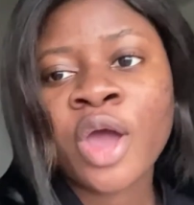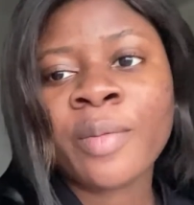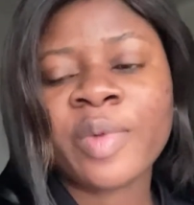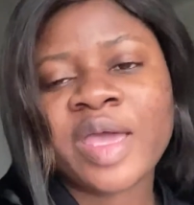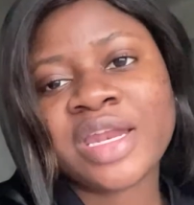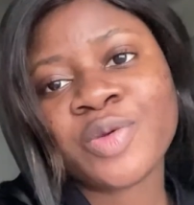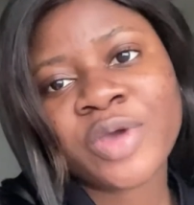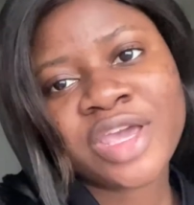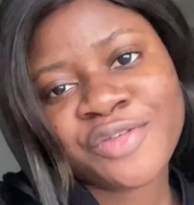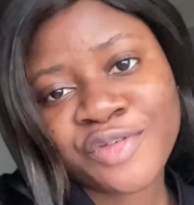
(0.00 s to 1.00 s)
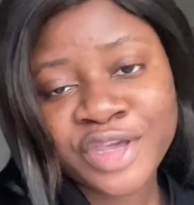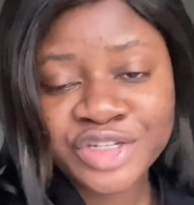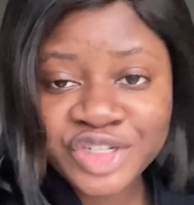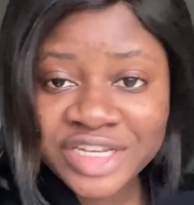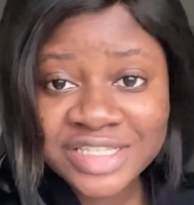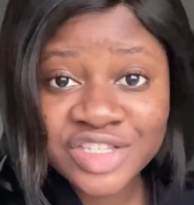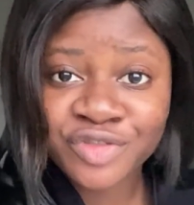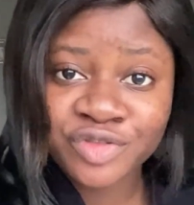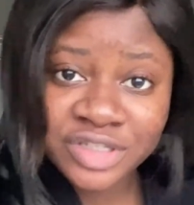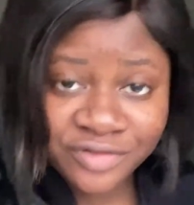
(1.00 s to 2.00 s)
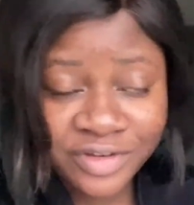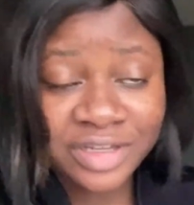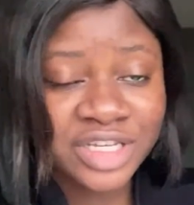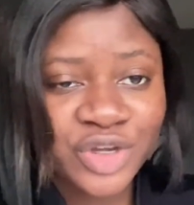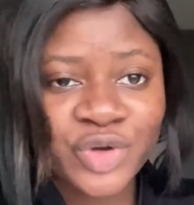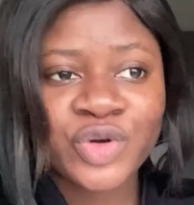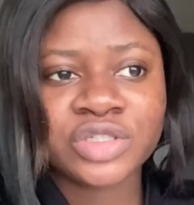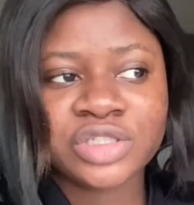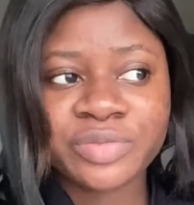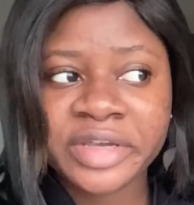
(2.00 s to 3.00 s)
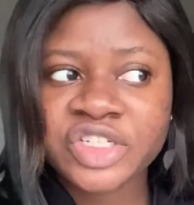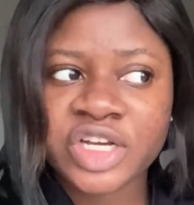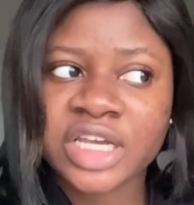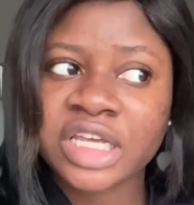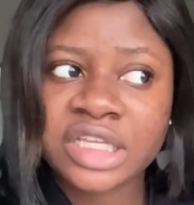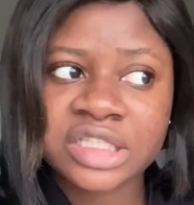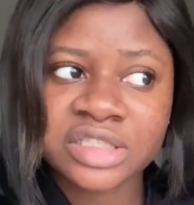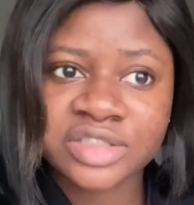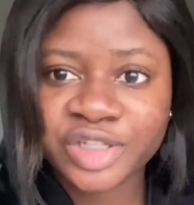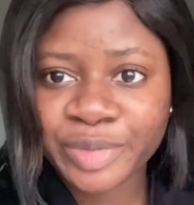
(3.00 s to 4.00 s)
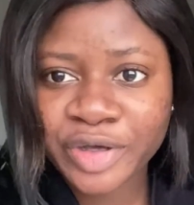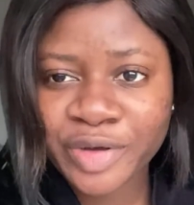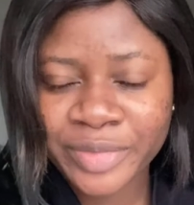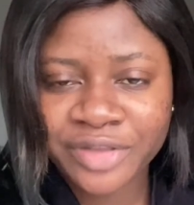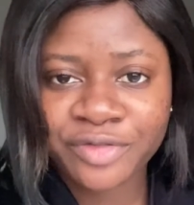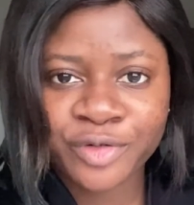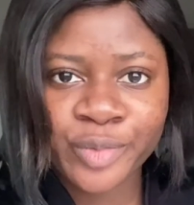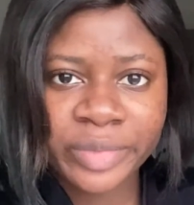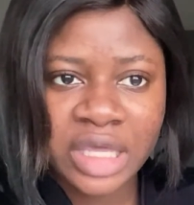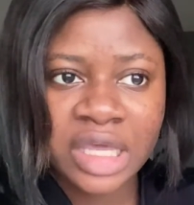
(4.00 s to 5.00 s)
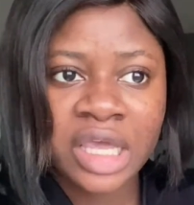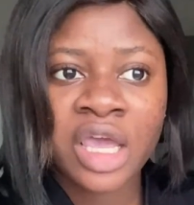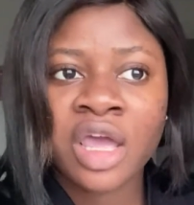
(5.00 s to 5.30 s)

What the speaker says: But anyway, if you enjoyed the video, do make sure you drop a comment for me,